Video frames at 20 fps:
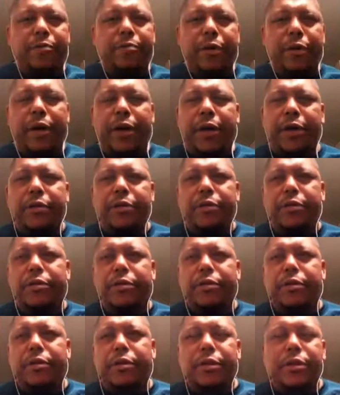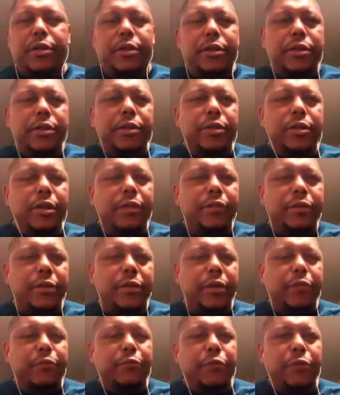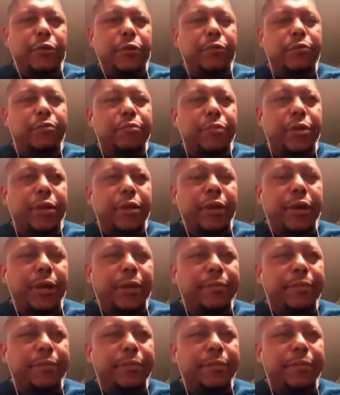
by the television at work. But